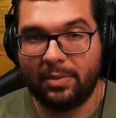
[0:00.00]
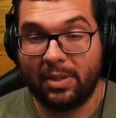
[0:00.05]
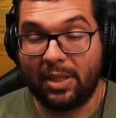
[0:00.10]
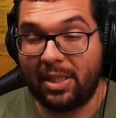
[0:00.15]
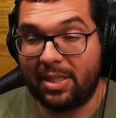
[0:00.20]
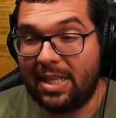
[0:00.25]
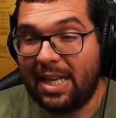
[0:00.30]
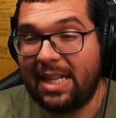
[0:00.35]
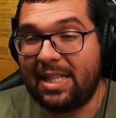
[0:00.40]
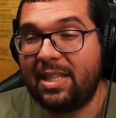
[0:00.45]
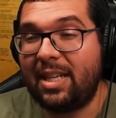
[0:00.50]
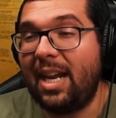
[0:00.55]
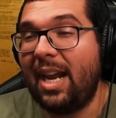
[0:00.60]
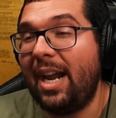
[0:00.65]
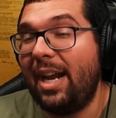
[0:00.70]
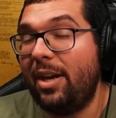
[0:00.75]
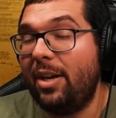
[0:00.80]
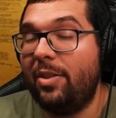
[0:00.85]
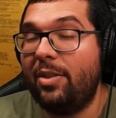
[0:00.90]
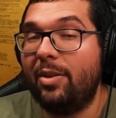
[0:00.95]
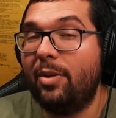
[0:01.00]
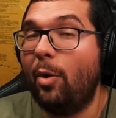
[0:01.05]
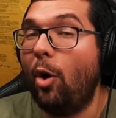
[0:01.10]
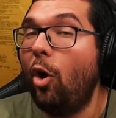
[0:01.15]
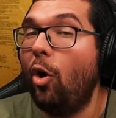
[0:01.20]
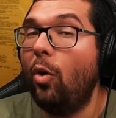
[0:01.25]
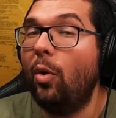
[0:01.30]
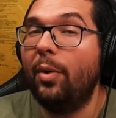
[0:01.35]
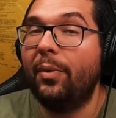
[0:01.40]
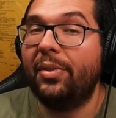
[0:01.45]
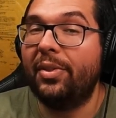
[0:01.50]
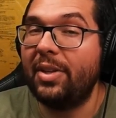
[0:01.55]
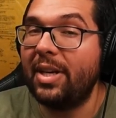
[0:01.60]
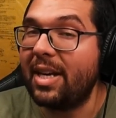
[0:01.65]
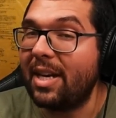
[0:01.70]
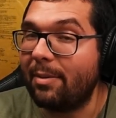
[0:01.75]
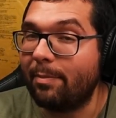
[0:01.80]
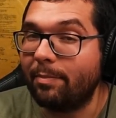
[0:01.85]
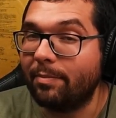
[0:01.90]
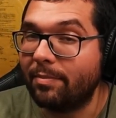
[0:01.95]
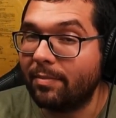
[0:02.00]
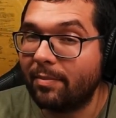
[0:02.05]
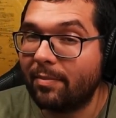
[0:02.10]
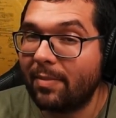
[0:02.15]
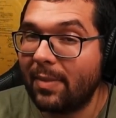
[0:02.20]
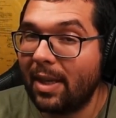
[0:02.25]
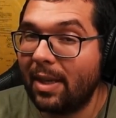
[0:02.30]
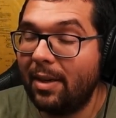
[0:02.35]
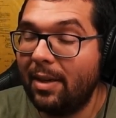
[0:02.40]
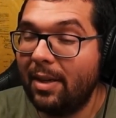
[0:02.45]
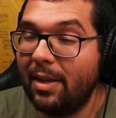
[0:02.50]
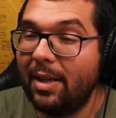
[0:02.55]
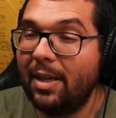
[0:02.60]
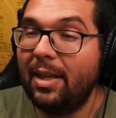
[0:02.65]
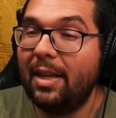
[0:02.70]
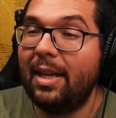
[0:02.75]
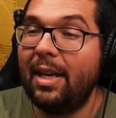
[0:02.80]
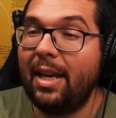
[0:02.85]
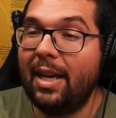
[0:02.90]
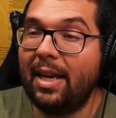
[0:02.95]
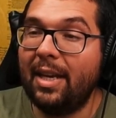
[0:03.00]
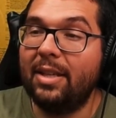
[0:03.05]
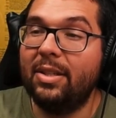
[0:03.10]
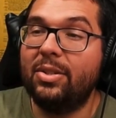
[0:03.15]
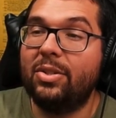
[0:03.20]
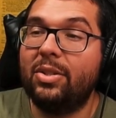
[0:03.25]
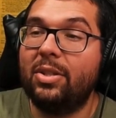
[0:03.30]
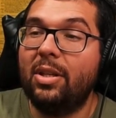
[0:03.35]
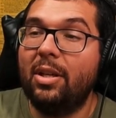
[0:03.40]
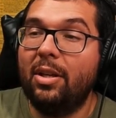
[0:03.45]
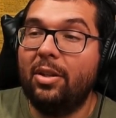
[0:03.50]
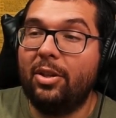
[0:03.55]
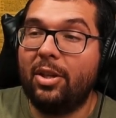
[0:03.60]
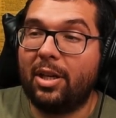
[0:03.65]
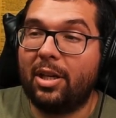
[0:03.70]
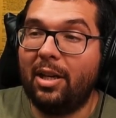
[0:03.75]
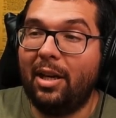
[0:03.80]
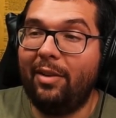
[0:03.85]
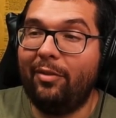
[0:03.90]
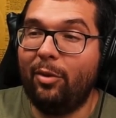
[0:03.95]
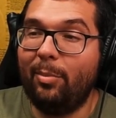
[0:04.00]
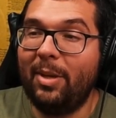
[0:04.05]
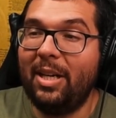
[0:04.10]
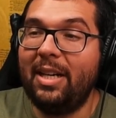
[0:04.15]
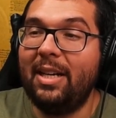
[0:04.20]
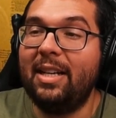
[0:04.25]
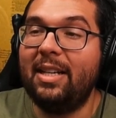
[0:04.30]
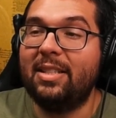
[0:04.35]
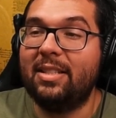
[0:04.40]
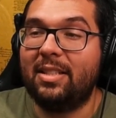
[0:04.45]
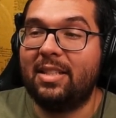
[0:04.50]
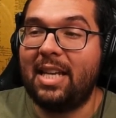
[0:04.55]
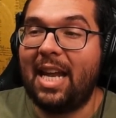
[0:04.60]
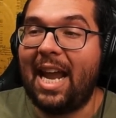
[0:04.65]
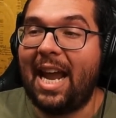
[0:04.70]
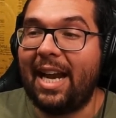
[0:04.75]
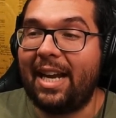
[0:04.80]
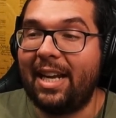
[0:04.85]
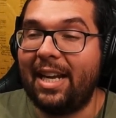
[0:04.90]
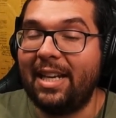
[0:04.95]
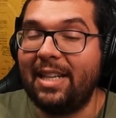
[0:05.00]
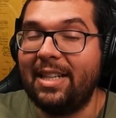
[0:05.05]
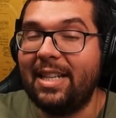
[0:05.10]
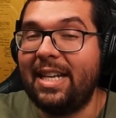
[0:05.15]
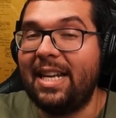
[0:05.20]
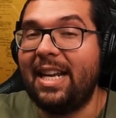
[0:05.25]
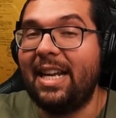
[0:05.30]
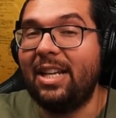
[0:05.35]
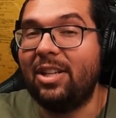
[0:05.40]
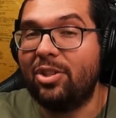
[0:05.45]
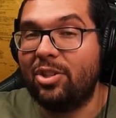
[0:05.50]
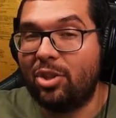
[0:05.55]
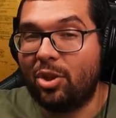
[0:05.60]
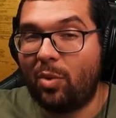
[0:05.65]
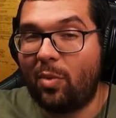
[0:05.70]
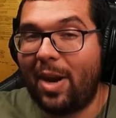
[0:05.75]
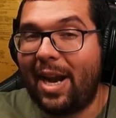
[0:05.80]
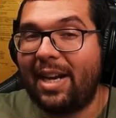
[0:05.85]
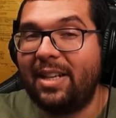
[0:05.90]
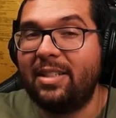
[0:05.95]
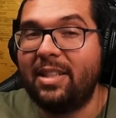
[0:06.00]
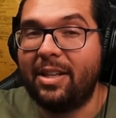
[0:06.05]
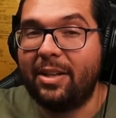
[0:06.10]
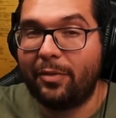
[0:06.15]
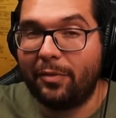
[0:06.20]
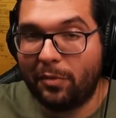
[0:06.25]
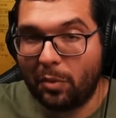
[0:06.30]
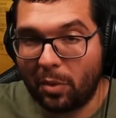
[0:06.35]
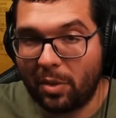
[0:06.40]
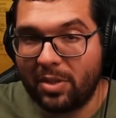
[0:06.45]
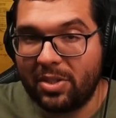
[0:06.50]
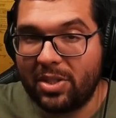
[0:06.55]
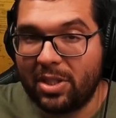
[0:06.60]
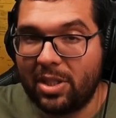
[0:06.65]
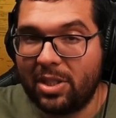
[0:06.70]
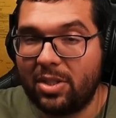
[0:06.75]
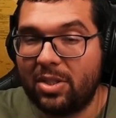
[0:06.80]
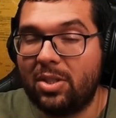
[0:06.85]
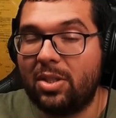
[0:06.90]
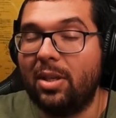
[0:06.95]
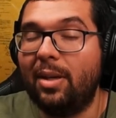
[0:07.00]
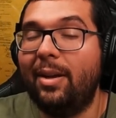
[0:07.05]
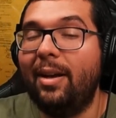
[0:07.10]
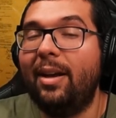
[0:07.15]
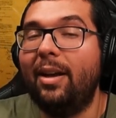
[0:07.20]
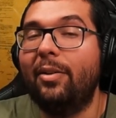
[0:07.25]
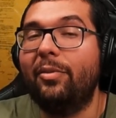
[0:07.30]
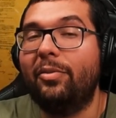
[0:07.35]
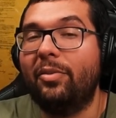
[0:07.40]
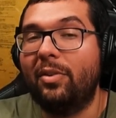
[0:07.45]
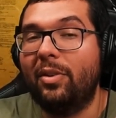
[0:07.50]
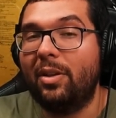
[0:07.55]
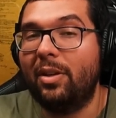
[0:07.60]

Because that's kind of the whole theme is the government is attacking the insurrecting forces of